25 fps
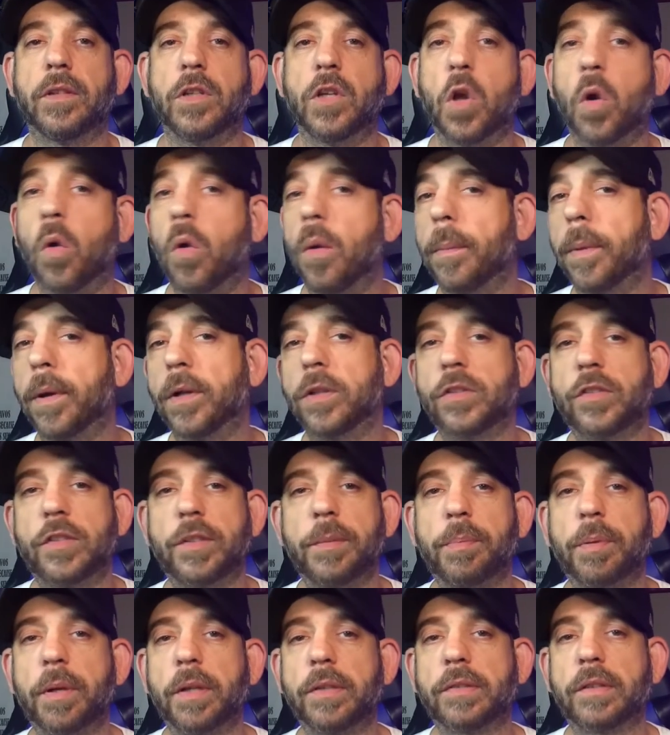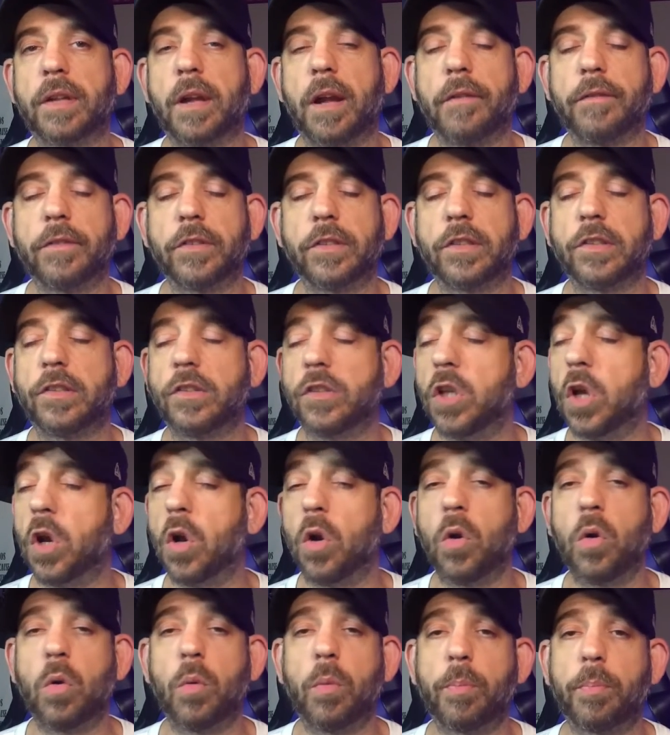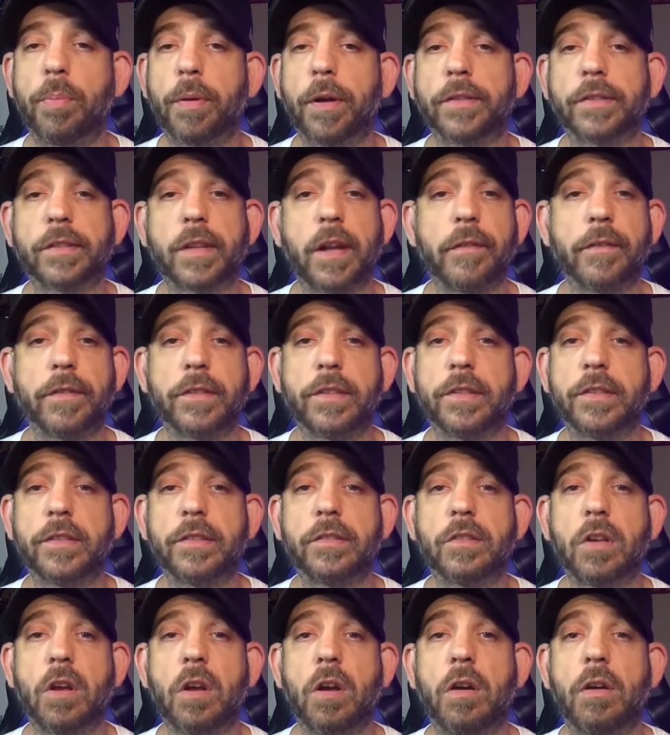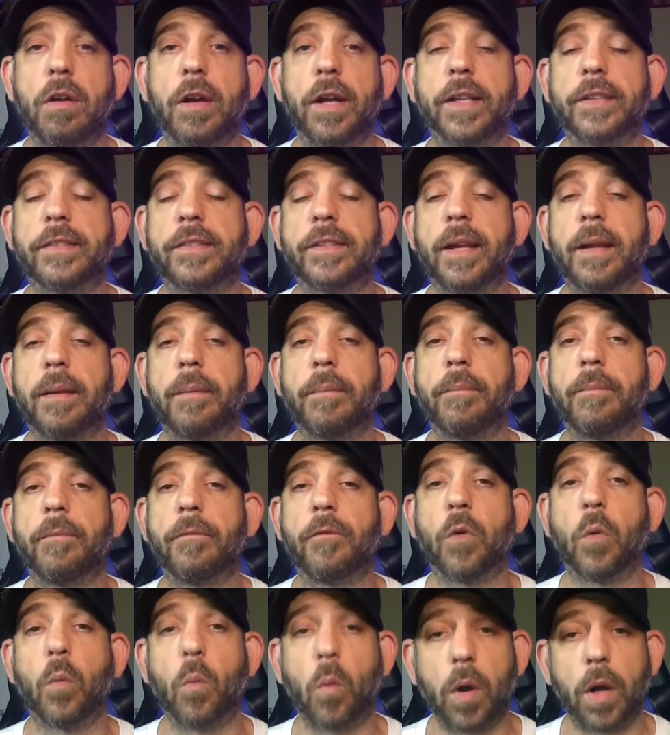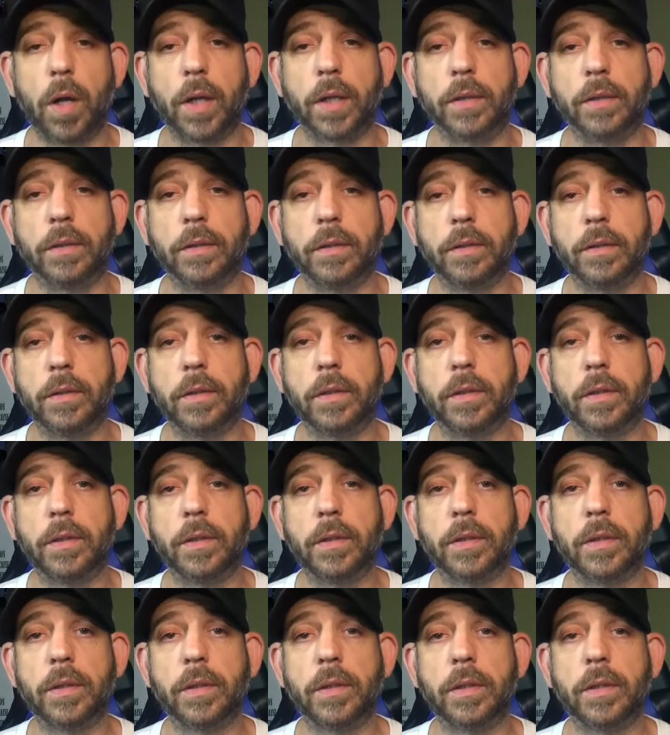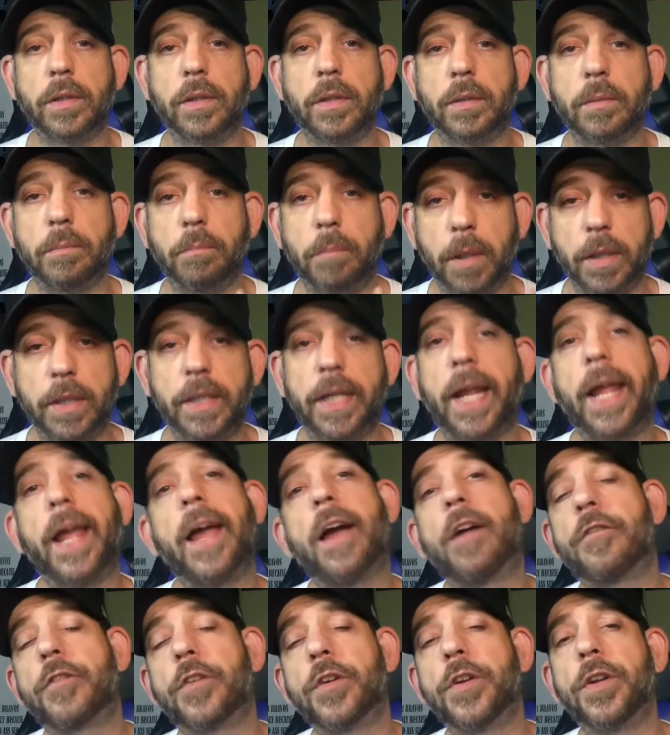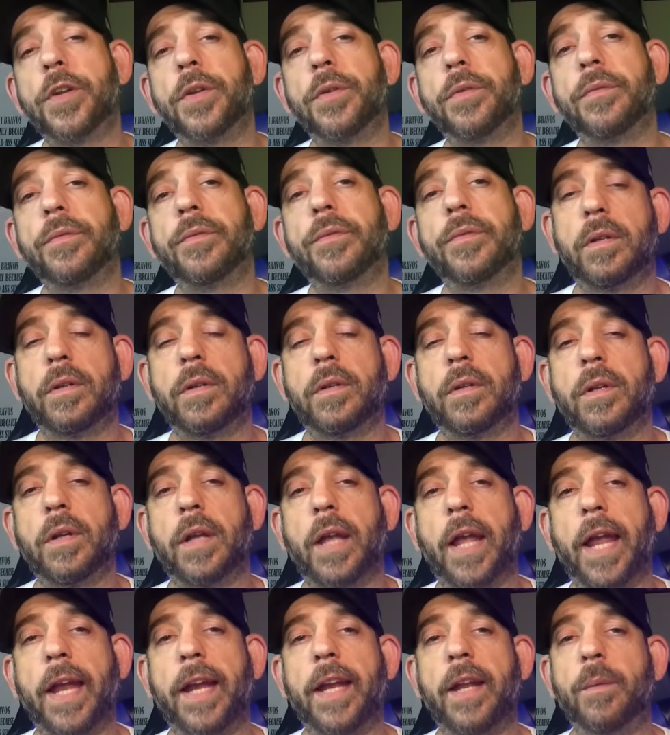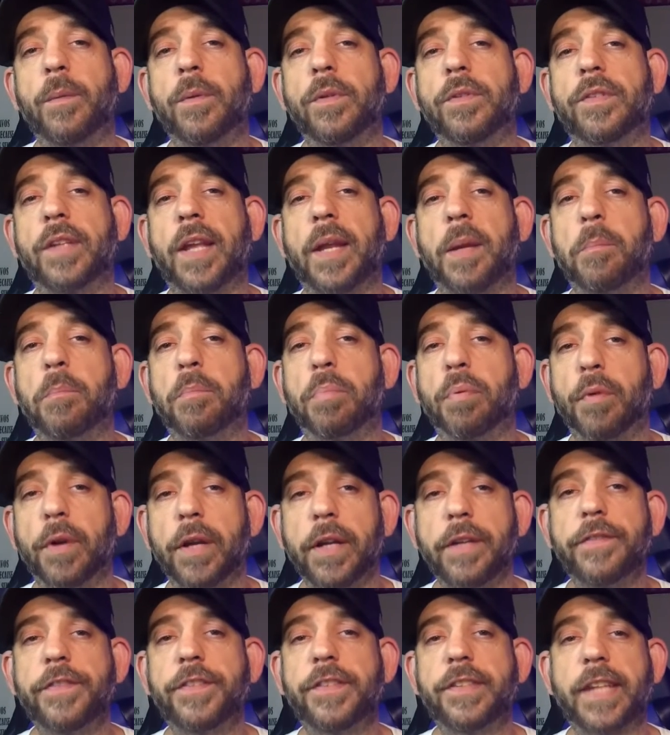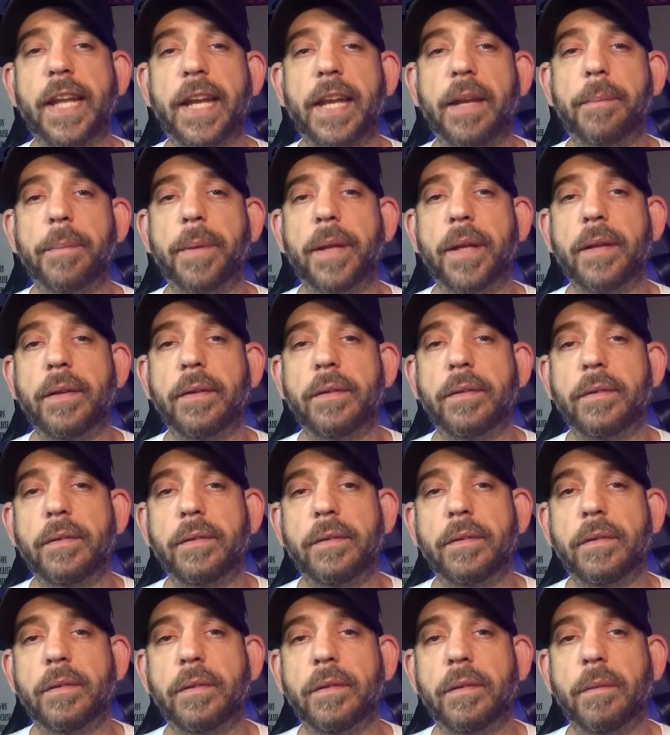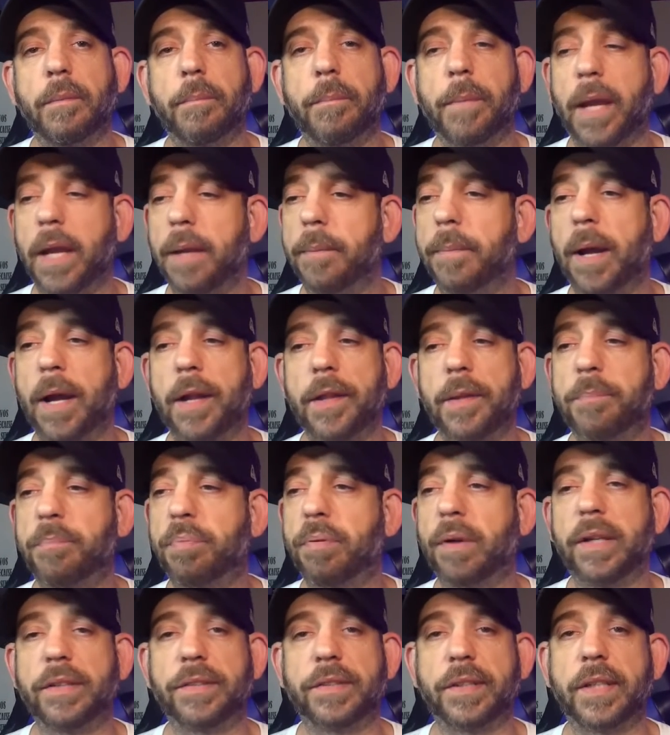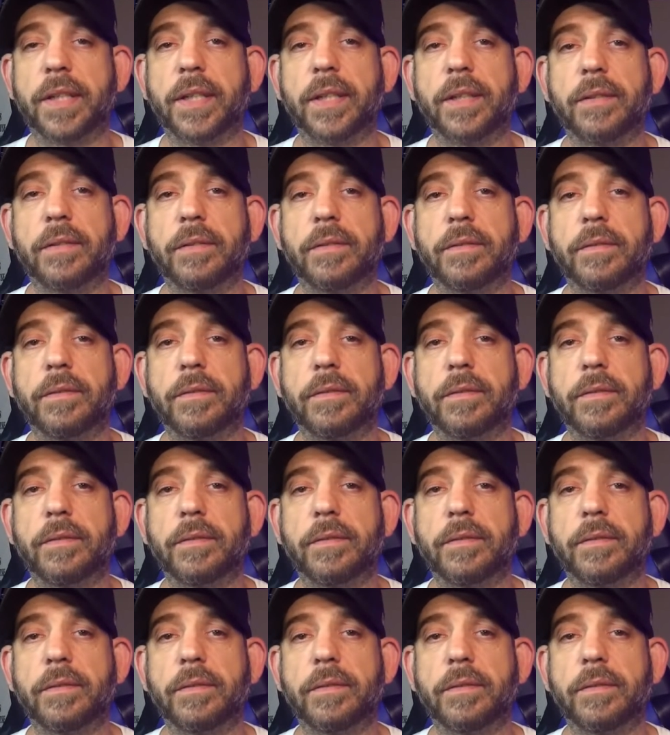No emergency press conferences, no press conferences at all, except for one, Monday afternoon. And it was a brief statement made by the president,